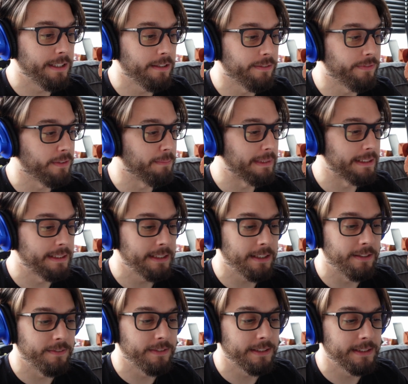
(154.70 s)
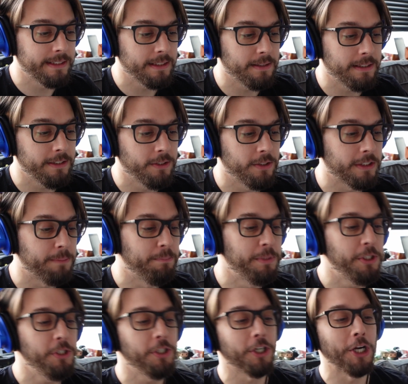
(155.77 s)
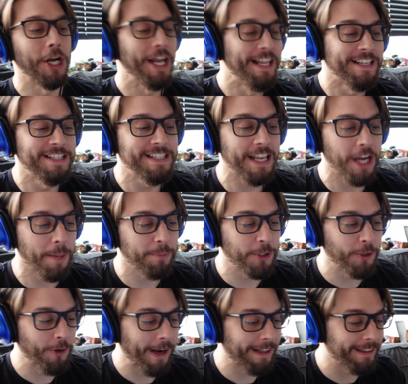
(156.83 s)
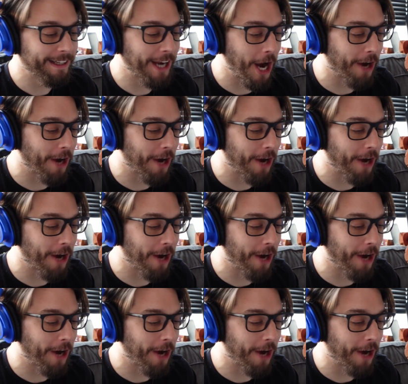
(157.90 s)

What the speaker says: here for myself. Let's get the old computer set up correctly.